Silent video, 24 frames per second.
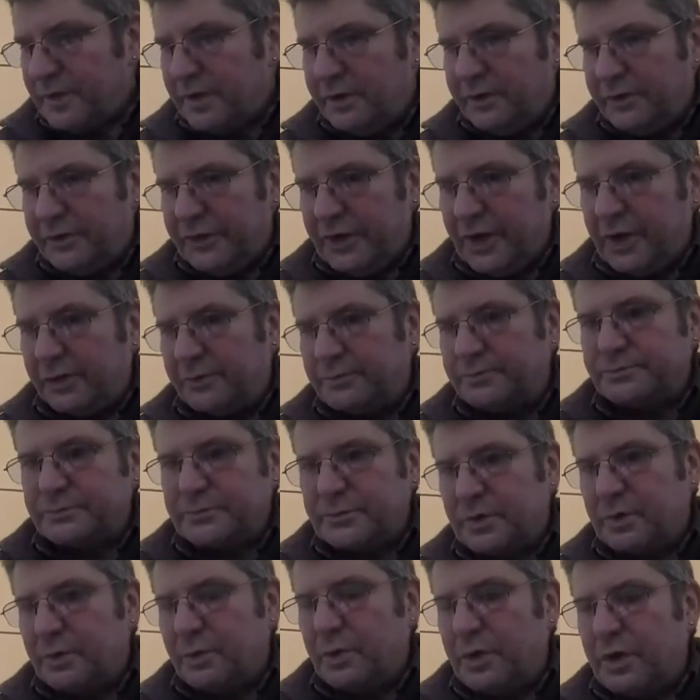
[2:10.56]
So
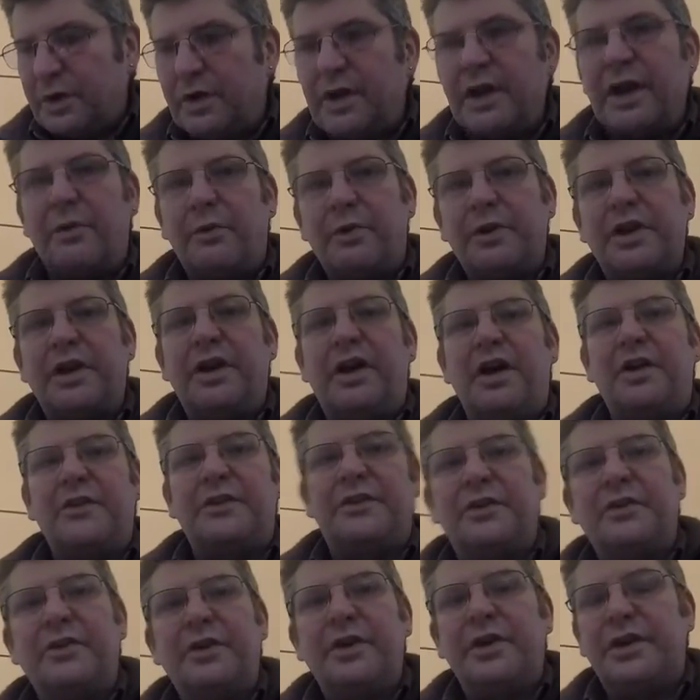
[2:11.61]
now we'll get on
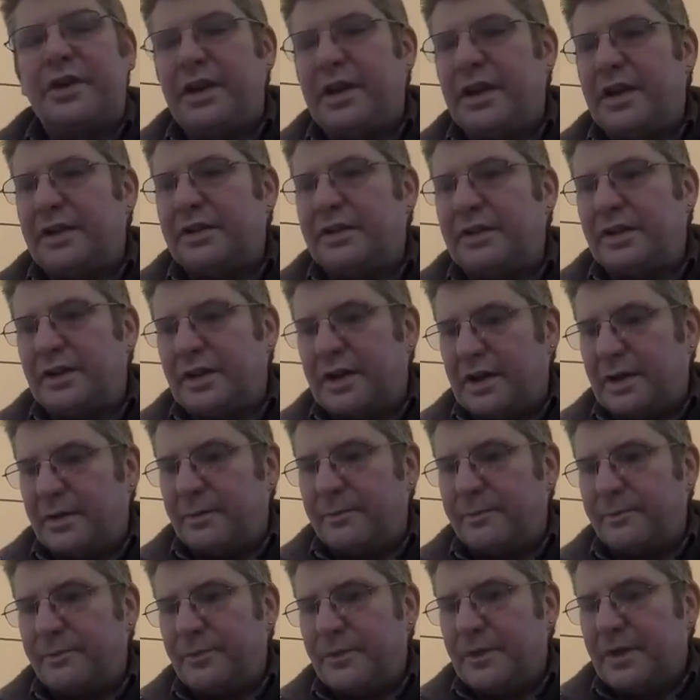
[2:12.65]
to it, and
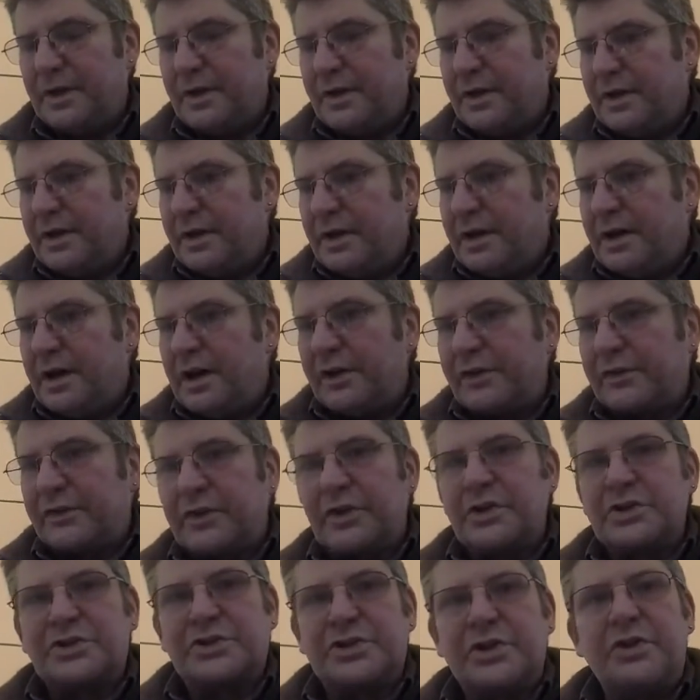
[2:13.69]
I'll
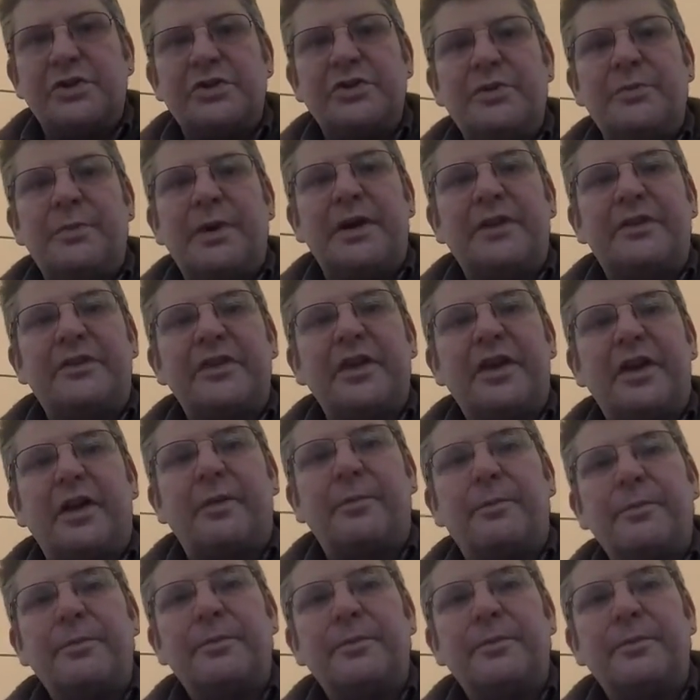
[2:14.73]
start showing you my setup.